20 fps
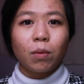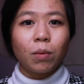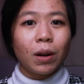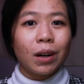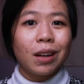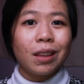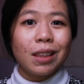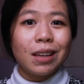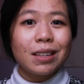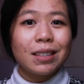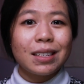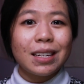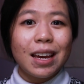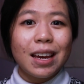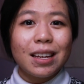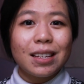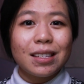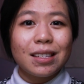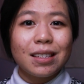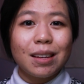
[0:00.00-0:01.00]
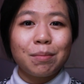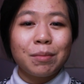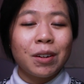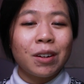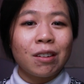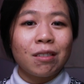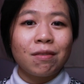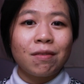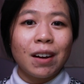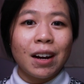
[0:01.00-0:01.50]
One of these days, I'm
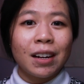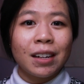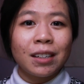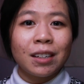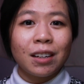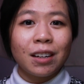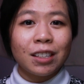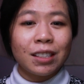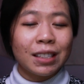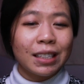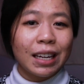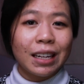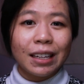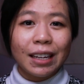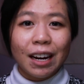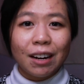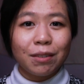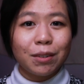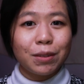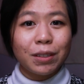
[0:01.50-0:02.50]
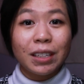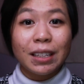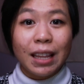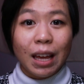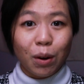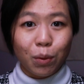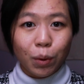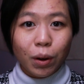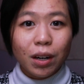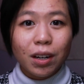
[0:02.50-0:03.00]
gonna find a skincare routine
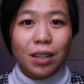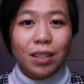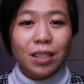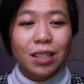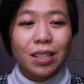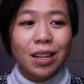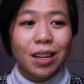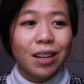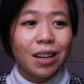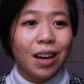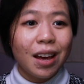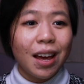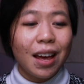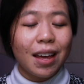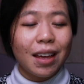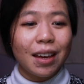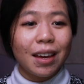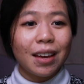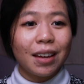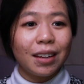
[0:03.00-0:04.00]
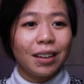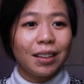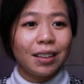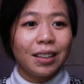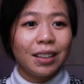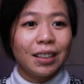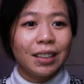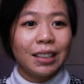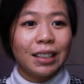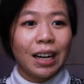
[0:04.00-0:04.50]
that works, and
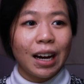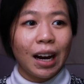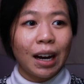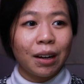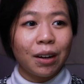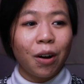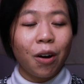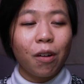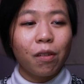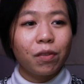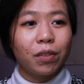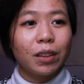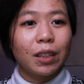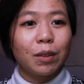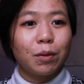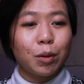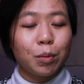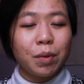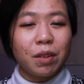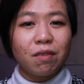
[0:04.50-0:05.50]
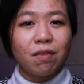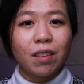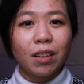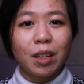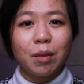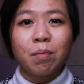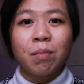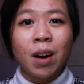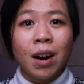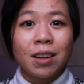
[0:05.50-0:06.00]
I hopefully will be
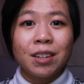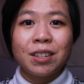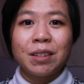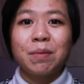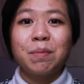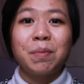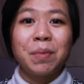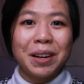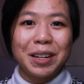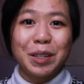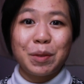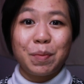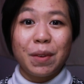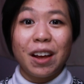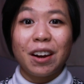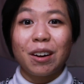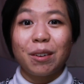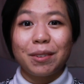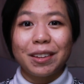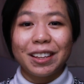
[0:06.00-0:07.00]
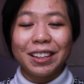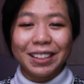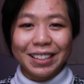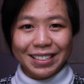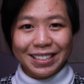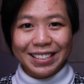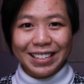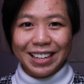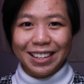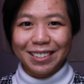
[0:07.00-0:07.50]
feeling much, much better with clean
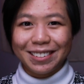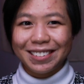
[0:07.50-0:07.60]
skin.